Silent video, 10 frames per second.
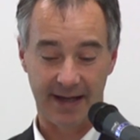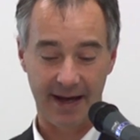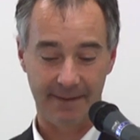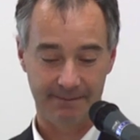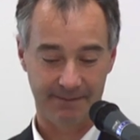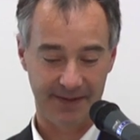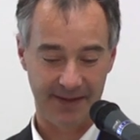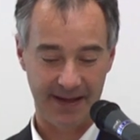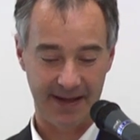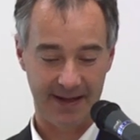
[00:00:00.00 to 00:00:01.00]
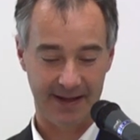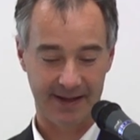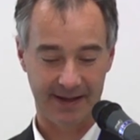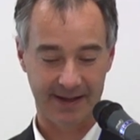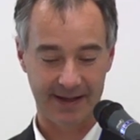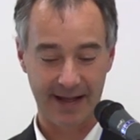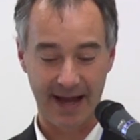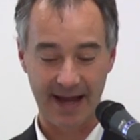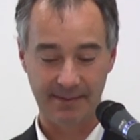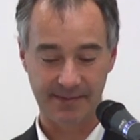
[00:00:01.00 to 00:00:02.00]
the
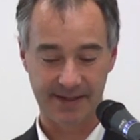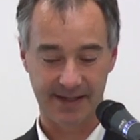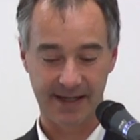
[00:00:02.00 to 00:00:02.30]
claims,